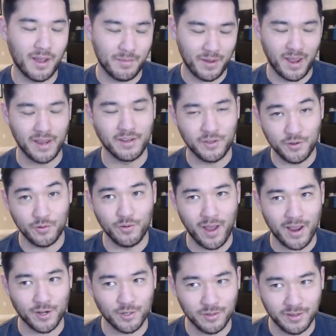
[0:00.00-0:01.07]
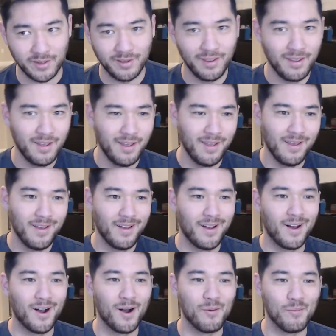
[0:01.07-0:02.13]
I mean, I do actually,
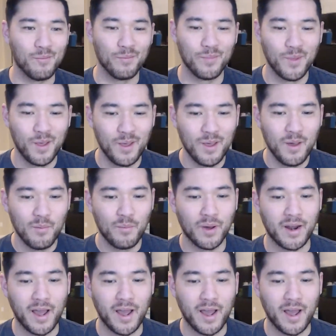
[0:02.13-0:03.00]
but